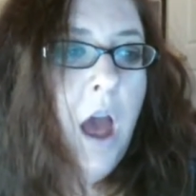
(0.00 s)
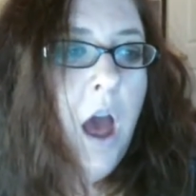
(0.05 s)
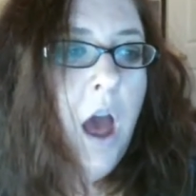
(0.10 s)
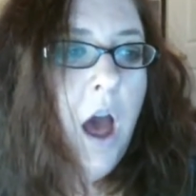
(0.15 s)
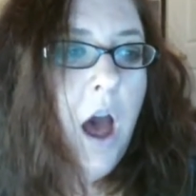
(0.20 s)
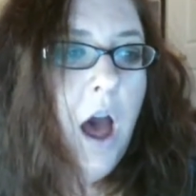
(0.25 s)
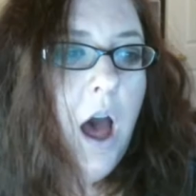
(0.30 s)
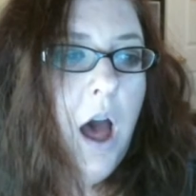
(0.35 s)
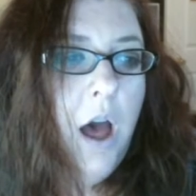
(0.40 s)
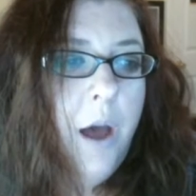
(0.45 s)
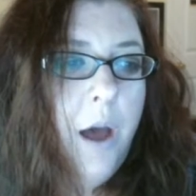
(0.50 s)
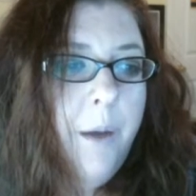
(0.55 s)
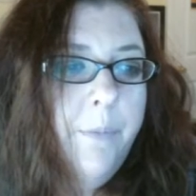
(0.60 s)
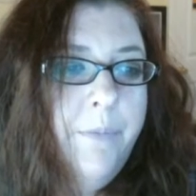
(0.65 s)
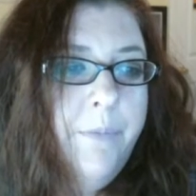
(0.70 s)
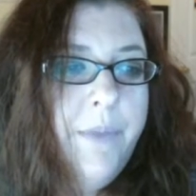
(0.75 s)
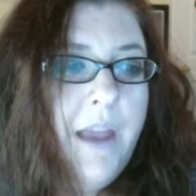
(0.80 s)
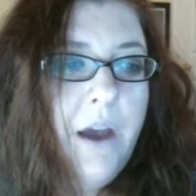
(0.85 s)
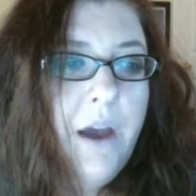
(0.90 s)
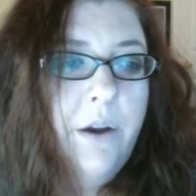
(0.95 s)

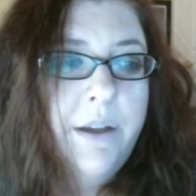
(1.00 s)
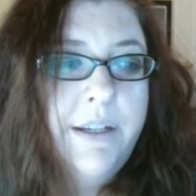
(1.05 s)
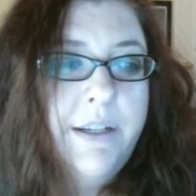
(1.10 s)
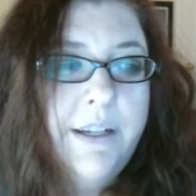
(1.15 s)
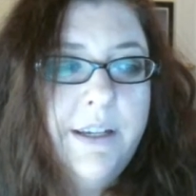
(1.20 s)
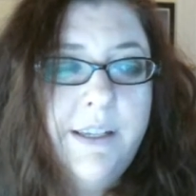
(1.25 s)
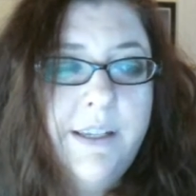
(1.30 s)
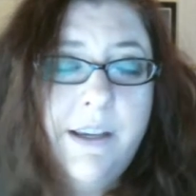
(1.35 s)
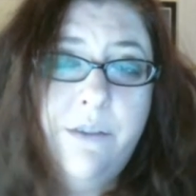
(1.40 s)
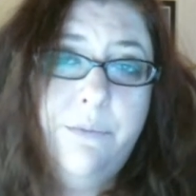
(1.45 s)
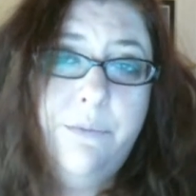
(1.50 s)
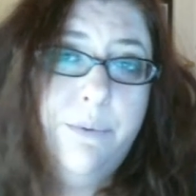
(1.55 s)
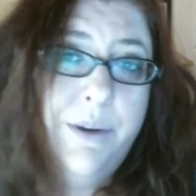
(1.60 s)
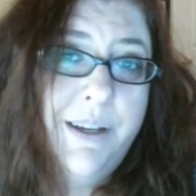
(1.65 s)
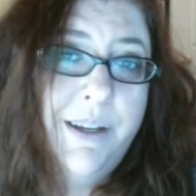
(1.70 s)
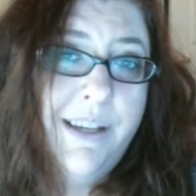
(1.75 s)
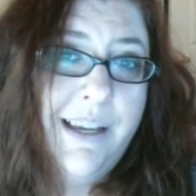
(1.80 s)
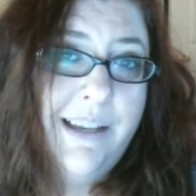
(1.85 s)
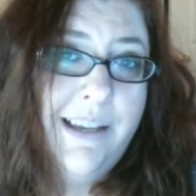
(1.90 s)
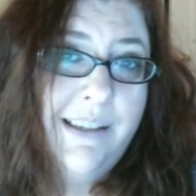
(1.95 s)
Um, now it does have
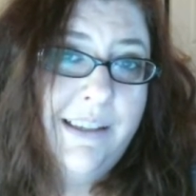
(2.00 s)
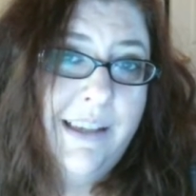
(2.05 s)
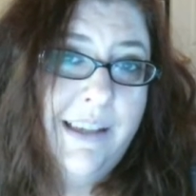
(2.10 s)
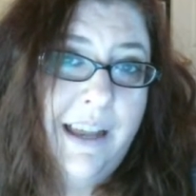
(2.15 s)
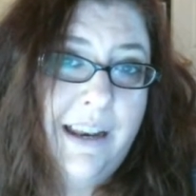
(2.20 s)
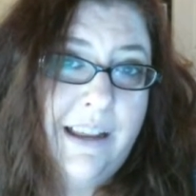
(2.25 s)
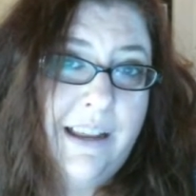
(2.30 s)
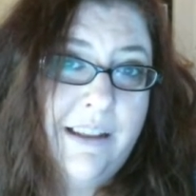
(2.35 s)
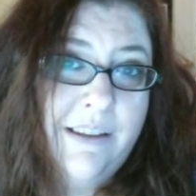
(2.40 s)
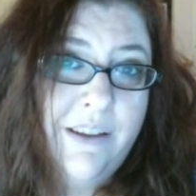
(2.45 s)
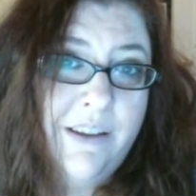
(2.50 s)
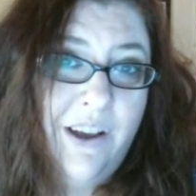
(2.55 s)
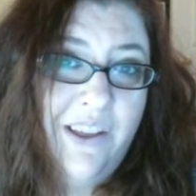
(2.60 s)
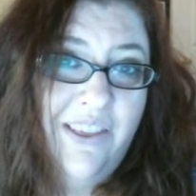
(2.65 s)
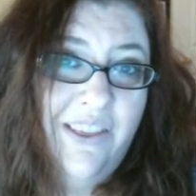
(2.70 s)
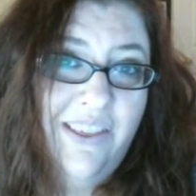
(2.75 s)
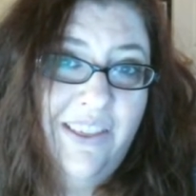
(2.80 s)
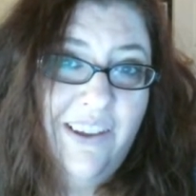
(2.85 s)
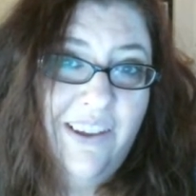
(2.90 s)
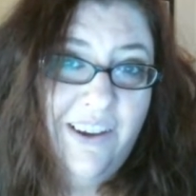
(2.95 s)
preheat settings
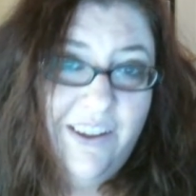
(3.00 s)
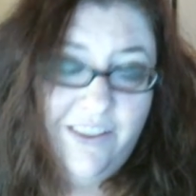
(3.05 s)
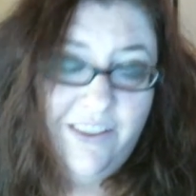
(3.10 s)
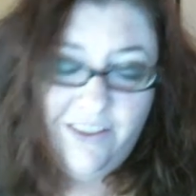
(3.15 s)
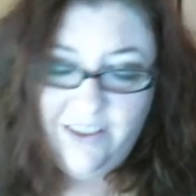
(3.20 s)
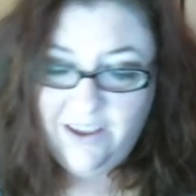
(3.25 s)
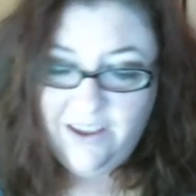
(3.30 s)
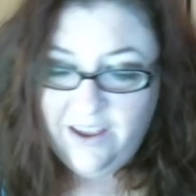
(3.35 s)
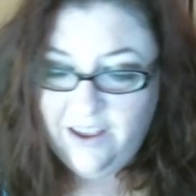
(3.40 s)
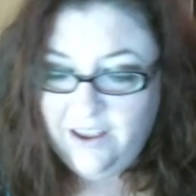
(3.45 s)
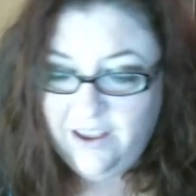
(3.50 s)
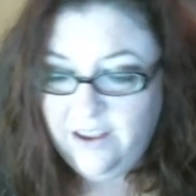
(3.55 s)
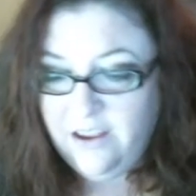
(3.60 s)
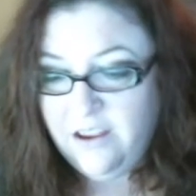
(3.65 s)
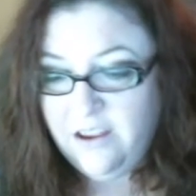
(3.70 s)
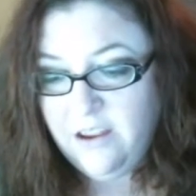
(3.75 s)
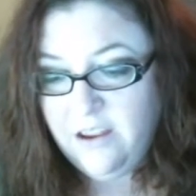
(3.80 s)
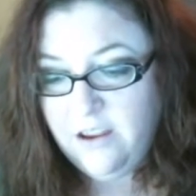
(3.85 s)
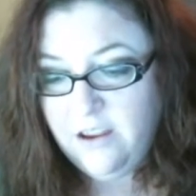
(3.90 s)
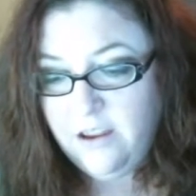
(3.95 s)
on, on the
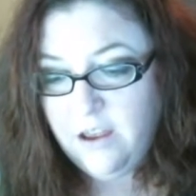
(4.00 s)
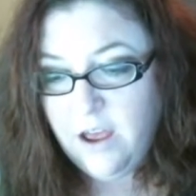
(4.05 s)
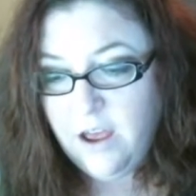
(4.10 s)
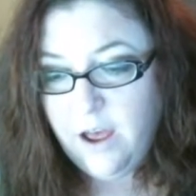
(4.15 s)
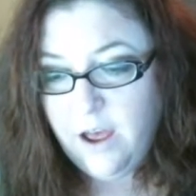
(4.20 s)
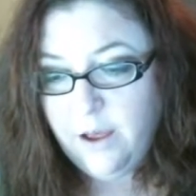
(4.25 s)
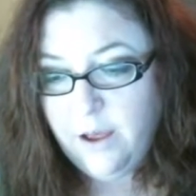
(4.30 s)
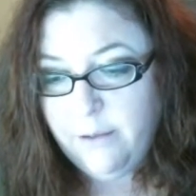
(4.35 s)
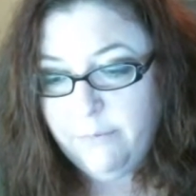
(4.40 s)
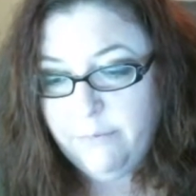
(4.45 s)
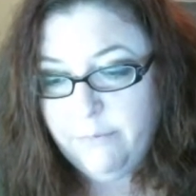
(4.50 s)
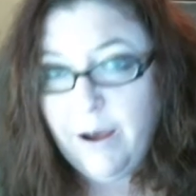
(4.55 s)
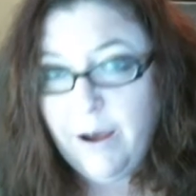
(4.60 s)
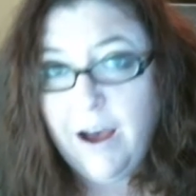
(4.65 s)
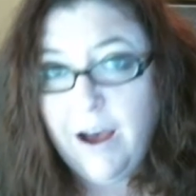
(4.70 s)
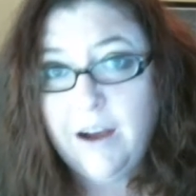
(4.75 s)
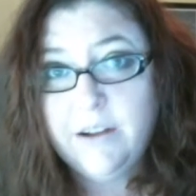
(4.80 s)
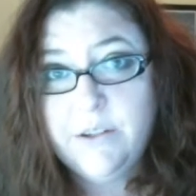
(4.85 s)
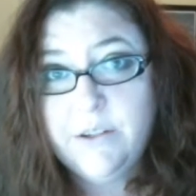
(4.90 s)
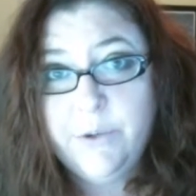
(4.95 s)
um,
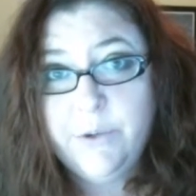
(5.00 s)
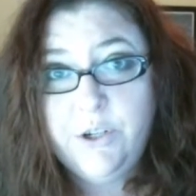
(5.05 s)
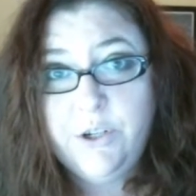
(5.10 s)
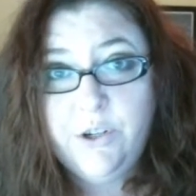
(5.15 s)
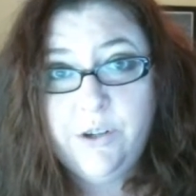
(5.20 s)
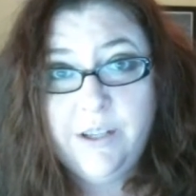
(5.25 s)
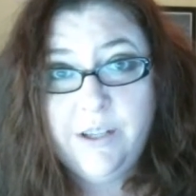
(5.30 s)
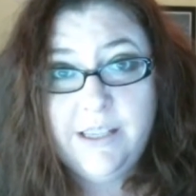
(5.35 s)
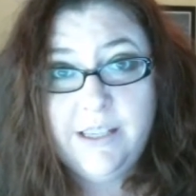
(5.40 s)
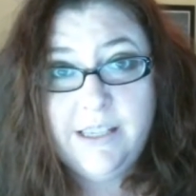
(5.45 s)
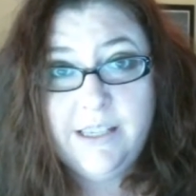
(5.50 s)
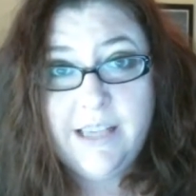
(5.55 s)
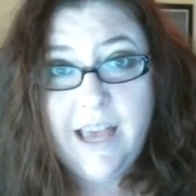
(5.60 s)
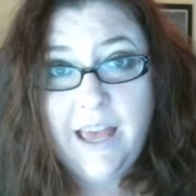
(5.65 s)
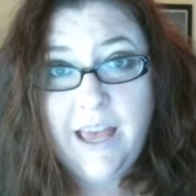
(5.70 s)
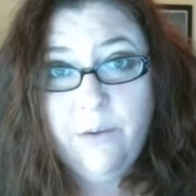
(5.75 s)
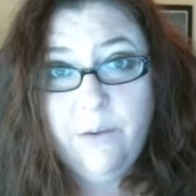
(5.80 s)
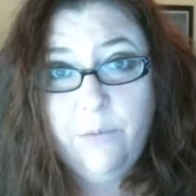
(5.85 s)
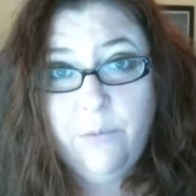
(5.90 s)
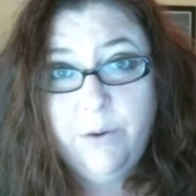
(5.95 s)
box, which you can
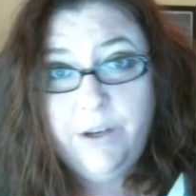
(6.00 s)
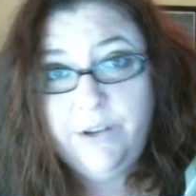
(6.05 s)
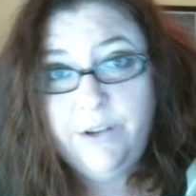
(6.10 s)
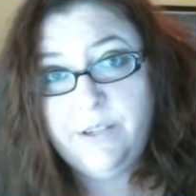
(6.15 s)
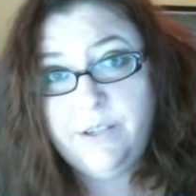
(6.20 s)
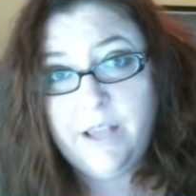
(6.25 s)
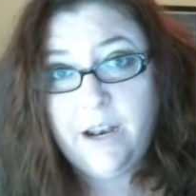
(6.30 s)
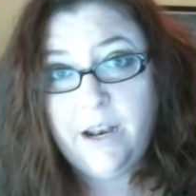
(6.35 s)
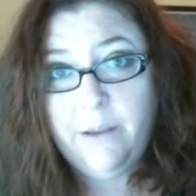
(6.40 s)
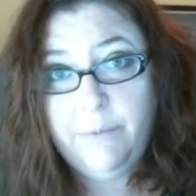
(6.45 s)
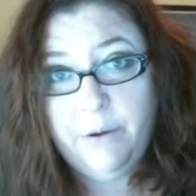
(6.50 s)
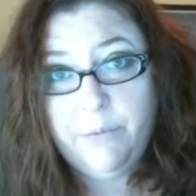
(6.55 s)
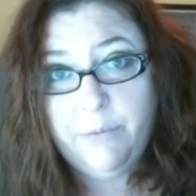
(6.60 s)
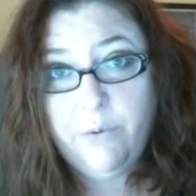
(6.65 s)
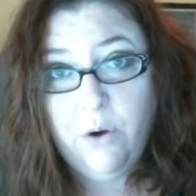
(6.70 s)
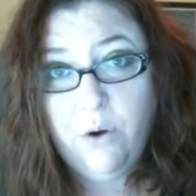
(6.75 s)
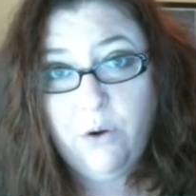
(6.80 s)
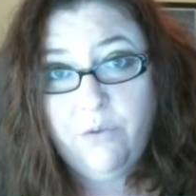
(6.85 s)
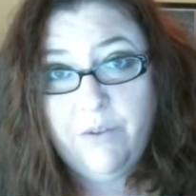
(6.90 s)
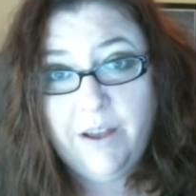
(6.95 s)
set when you set up your
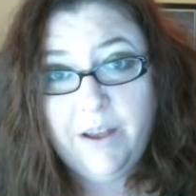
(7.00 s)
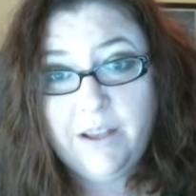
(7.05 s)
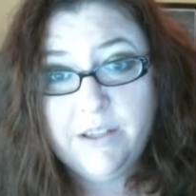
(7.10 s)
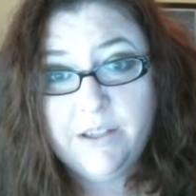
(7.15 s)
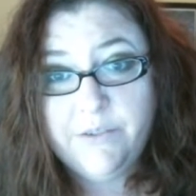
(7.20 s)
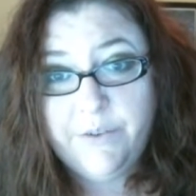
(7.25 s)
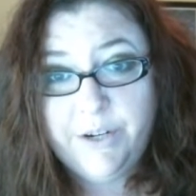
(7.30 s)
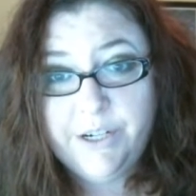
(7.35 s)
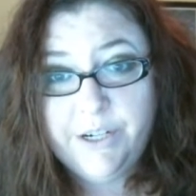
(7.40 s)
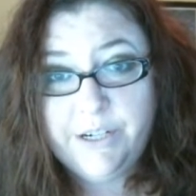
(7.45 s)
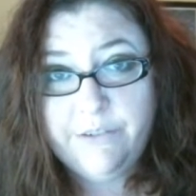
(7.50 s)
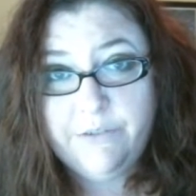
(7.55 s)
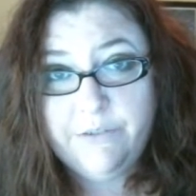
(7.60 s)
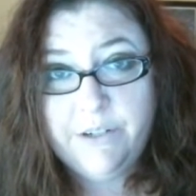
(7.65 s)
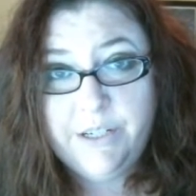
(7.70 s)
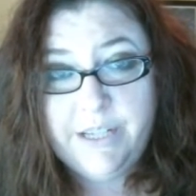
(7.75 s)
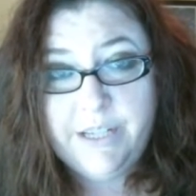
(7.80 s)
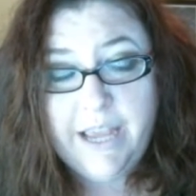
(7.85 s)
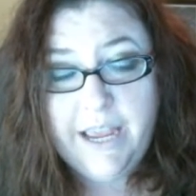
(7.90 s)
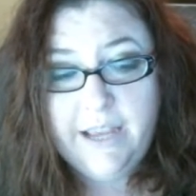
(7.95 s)
profiles for your
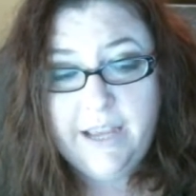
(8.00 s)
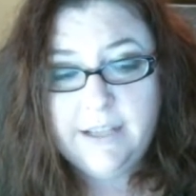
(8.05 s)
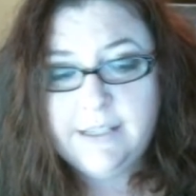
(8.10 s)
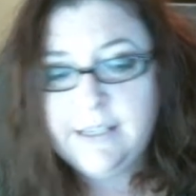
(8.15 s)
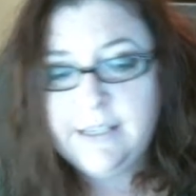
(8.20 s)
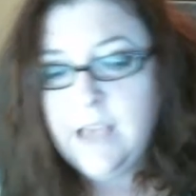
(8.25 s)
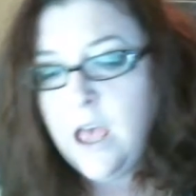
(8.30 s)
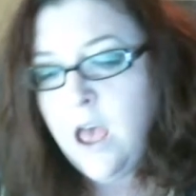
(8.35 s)
different tanks,